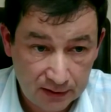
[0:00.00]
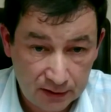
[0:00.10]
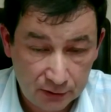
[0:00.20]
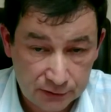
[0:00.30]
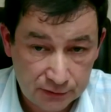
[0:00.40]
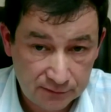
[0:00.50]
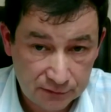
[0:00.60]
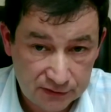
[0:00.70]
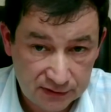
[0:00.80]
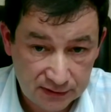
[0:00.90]
I also
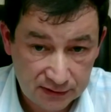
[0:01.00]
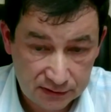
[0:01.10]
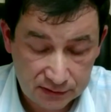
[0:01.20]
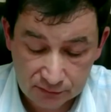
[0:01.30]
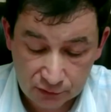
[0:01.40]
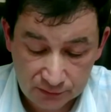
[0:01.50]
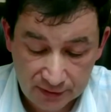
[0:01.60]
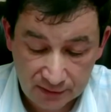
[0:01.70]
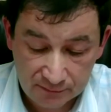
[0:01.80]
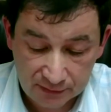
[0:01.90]
have to say that what
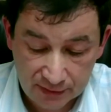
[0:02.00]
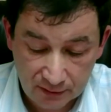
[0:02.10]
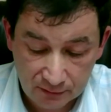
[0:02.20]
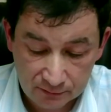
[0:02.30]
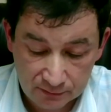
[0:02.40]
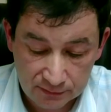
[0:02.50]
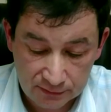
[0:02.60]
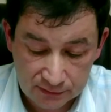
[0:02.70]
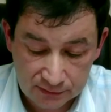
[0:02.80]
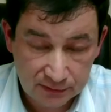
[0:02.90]
we're having now
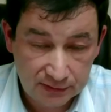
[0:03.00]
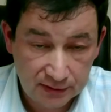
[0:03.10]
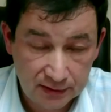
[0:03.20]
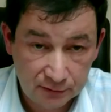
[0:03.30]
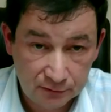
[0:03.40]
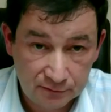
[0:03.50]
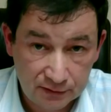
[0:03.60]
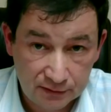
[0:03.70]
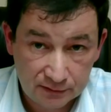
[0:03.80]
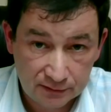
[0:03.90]
is not an
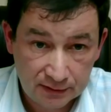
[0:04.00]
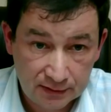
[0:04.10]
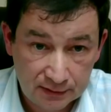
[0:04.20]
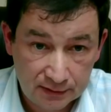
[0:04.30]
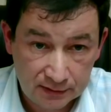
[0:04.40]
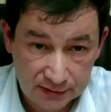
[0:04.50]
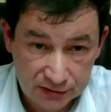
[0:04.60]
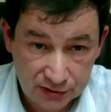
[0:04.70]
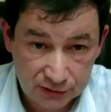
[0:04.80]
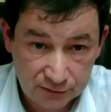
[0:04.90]
AOV, an
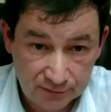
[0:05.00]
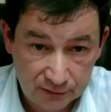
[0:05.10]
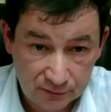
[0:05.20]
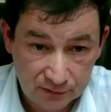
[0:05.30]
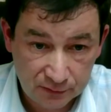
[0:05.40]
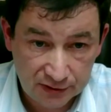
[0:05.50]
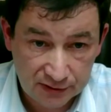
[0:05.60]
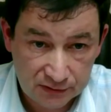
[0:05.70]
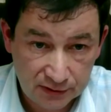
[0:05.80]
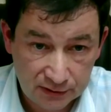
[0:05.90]
exchange of AOV,
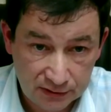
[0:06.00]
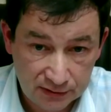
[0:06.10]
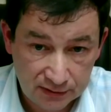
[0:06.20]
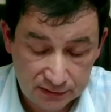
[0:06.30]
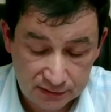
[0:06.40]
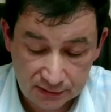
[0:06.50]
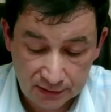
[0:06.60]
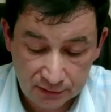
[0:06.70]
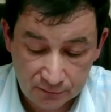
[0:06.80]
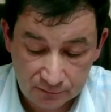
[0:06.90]
because we agreed that
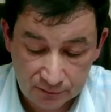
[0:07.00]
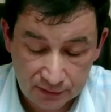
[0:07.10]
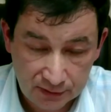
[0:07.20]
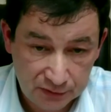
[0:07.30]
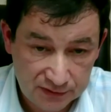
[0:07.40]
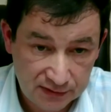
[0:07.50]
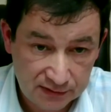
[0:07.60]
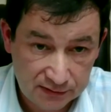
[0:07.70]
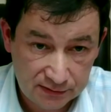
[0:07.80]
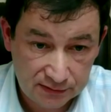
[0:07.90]
AOV are
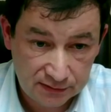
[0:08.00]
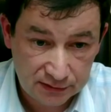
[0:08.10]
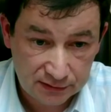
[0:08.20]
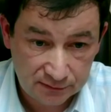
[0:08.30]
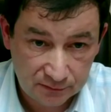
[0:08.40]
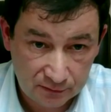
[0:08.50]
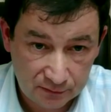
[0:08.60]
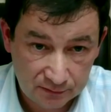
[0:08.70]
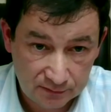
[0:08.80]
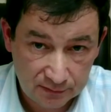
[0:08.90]
presented in written form.